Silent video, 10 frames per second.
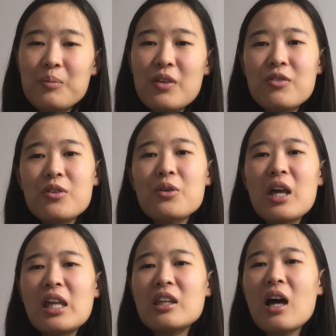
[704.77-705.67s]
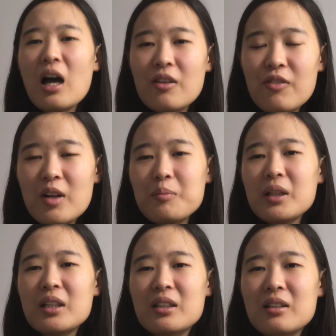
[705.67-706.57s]
If you cannot find
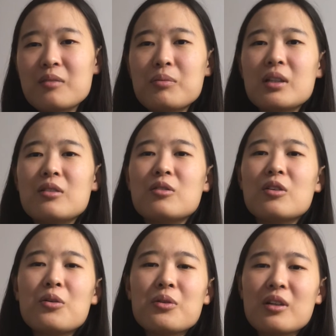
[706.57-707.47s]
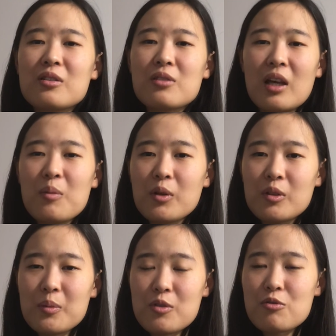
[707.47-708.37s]
bleeding, but their
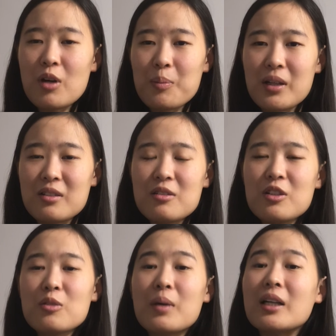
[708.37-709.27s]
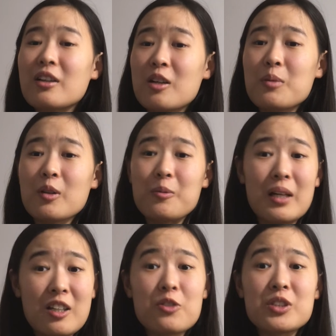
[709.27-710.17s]
hemoglobin is dropping, so you need to monitor hemoglobin
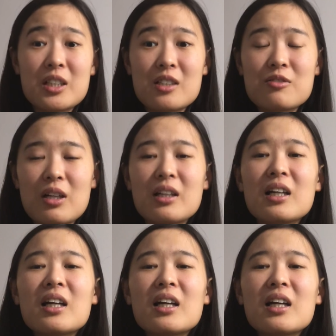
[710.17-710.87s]
at Q6, right?